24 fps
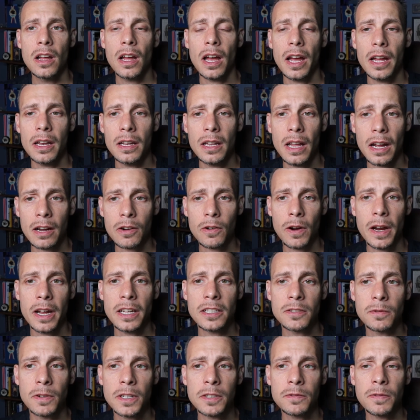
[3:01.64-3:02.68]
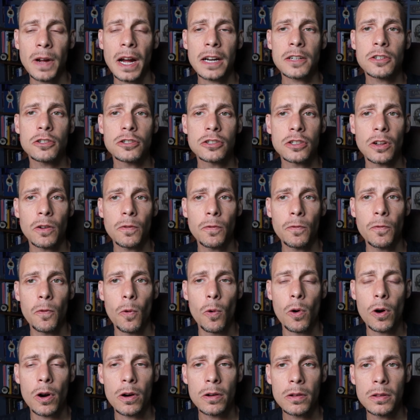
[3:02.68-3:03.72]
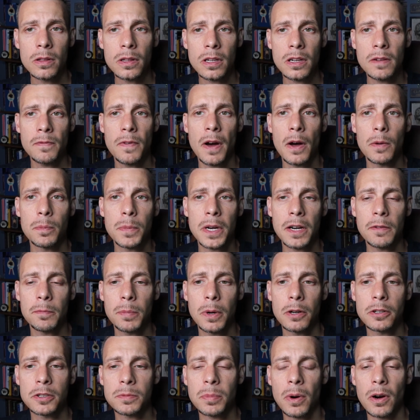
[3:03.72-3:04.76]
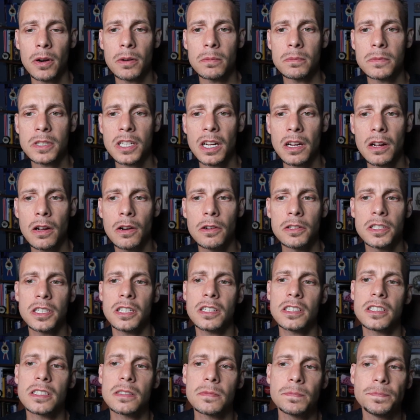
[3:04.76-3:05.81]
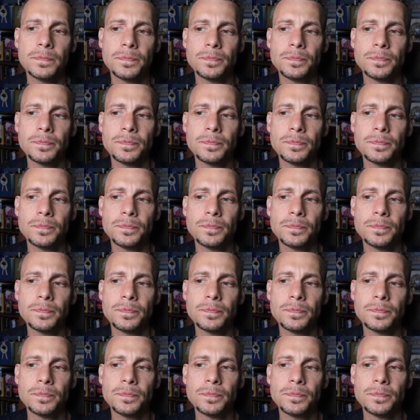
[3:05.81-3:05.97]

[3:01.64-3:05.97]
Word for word: and that creates risk factors for the development of postpartum psychosis.